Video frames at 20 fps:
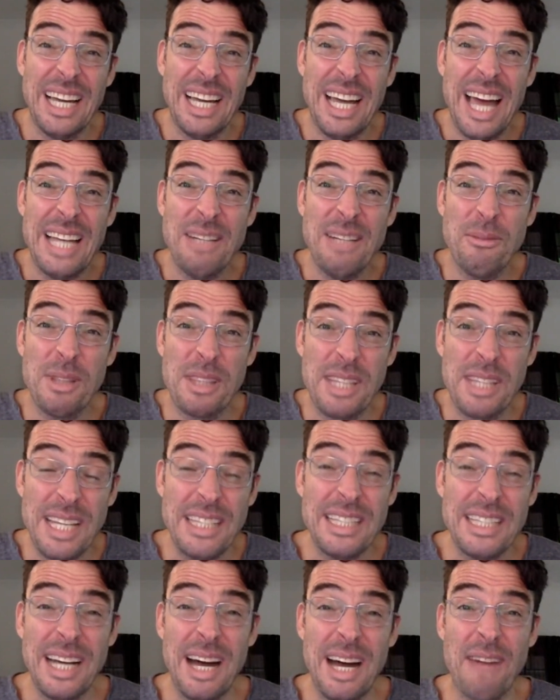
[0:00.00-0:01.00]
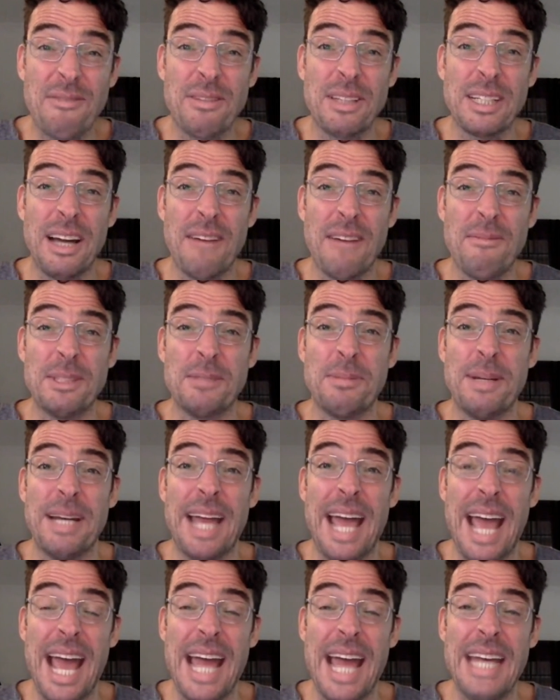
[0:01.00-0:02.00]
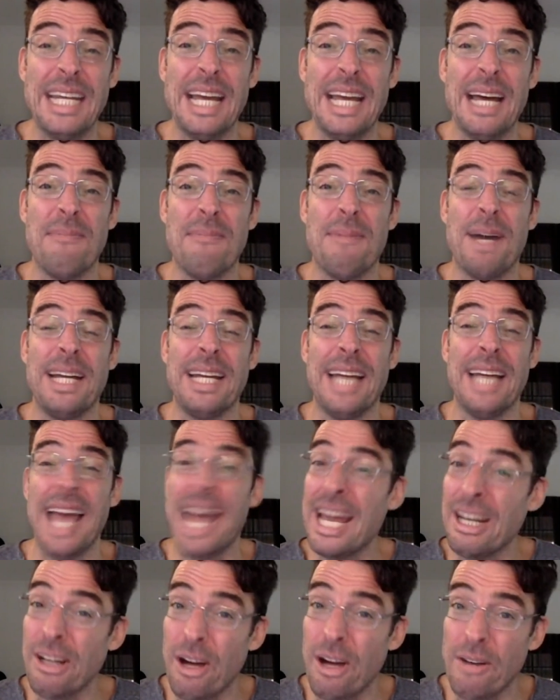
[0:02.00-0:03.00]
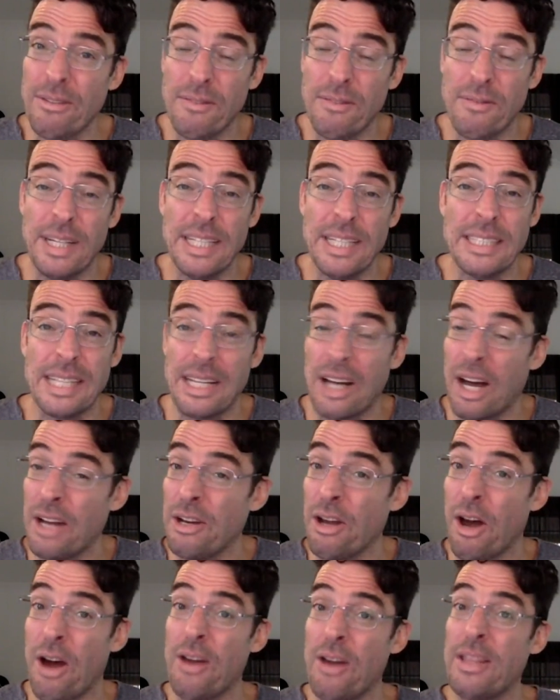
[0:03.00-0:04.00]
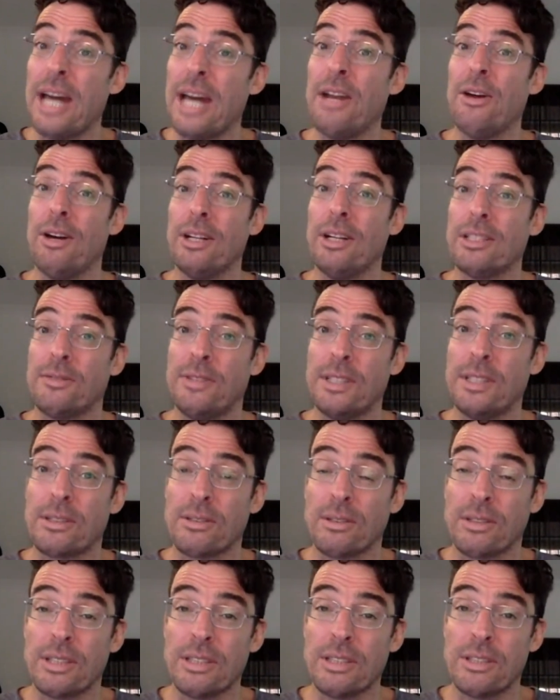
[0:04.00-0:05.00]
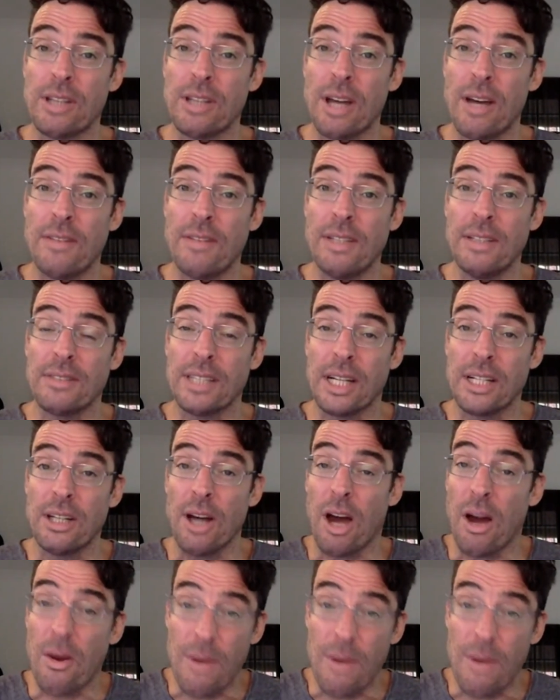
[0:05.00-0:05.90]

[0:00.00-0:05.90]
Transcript: And you would think that after the government's been handing out money hand over fist, and I know that hurts fiscal conservatives, I know